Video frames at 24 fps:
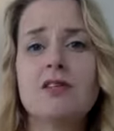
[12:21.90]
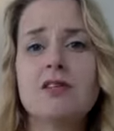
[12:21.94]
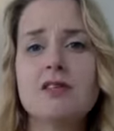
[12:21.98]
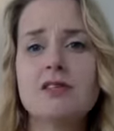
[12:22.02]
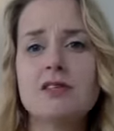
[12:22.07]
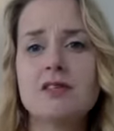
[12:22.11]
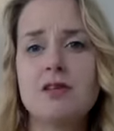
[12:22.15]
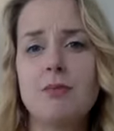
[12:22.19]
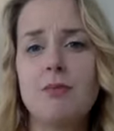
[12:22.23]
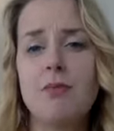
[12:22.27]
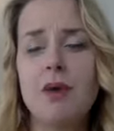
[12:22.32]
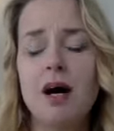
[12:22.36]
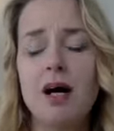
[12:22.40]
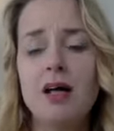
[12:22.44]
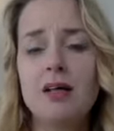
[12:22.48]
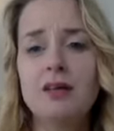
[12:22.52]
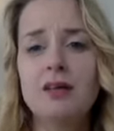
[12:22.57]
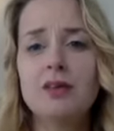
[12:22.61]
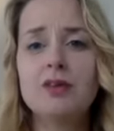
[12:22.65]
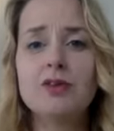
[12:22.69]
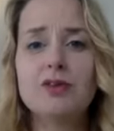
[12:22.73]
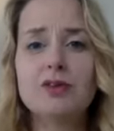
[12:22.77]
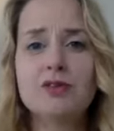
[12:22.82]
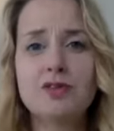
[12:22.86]
a
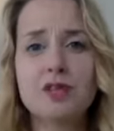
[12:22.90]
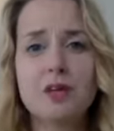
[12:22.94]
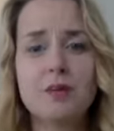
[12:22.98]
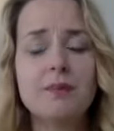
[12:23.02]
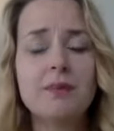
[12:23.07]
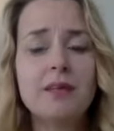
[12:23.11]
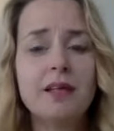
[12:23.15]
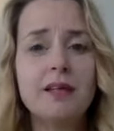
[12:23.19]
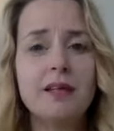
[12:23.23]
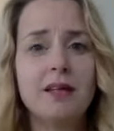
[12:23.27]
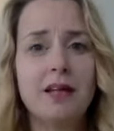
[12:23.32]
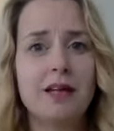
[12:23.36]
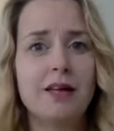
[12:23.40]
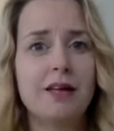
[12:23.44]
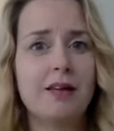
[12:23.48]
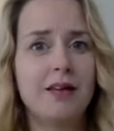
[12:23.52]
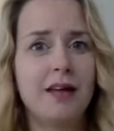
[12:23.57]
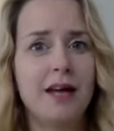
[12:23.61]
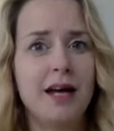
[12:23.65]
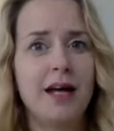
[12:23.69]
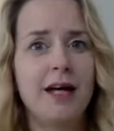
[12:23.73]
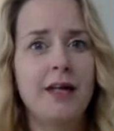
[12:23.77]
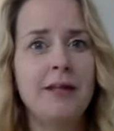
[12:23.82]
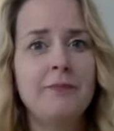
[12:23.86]
month or something like
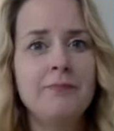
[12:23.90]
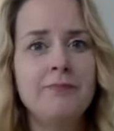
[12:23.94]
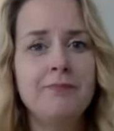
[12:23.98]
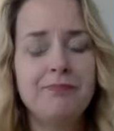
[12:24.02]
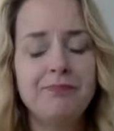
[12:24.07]
that.